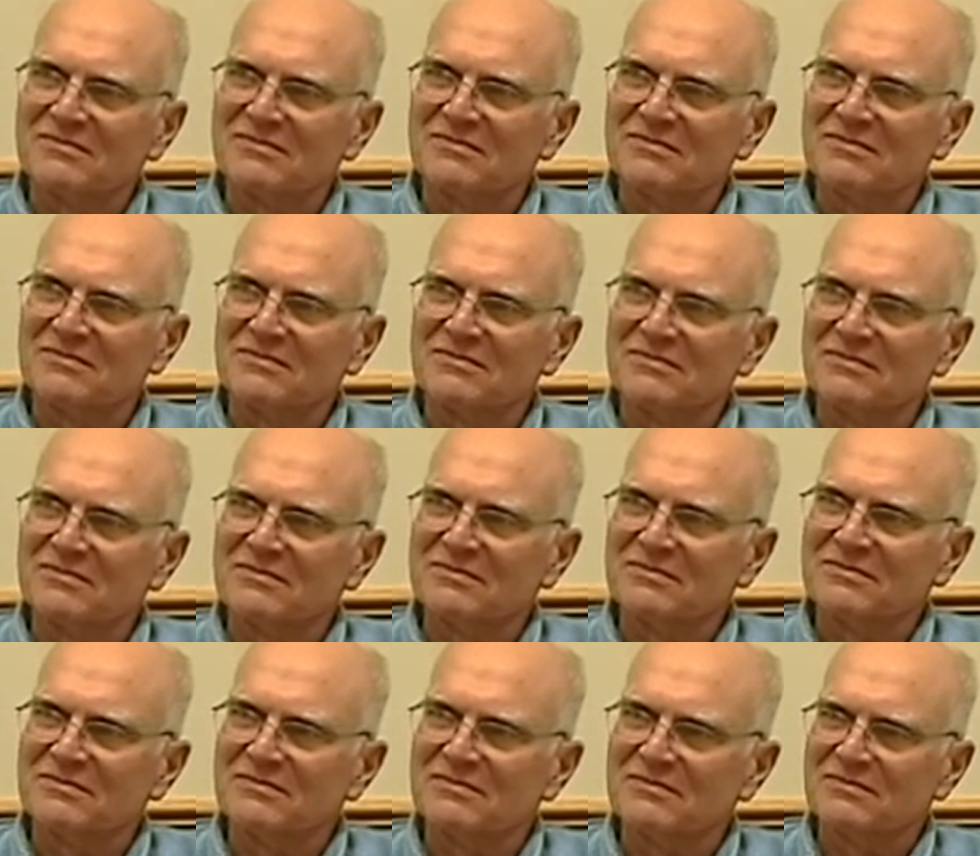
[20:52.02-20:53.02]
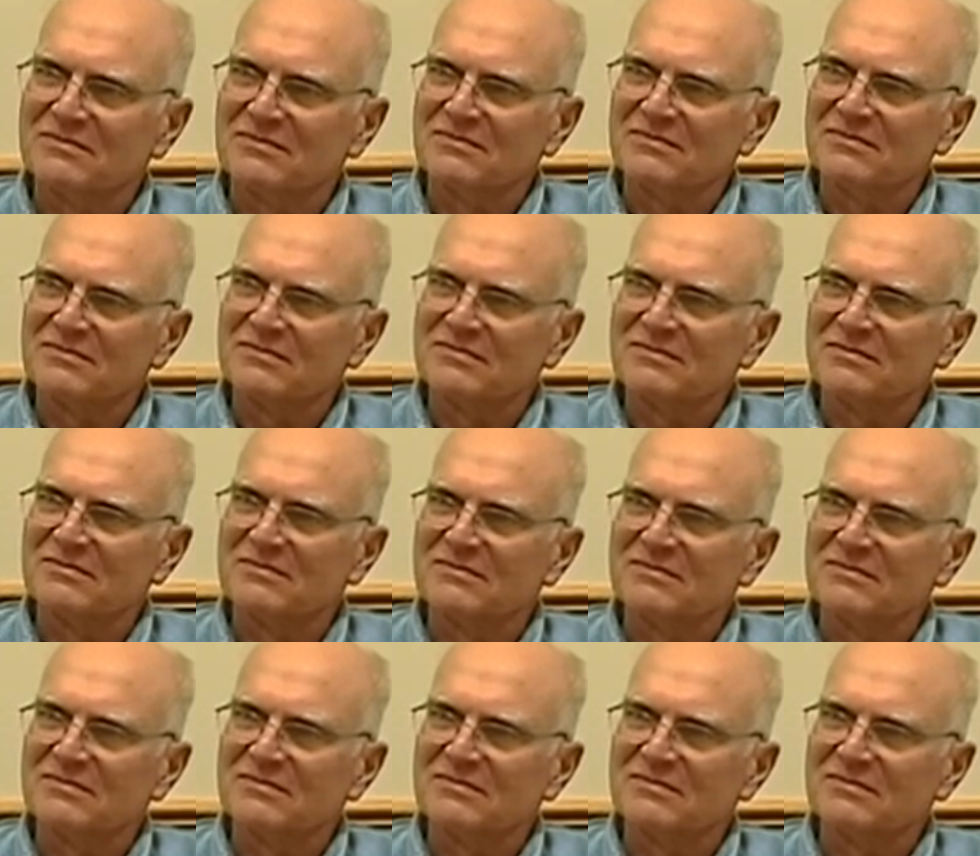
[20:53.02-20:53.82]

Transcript: [no speech]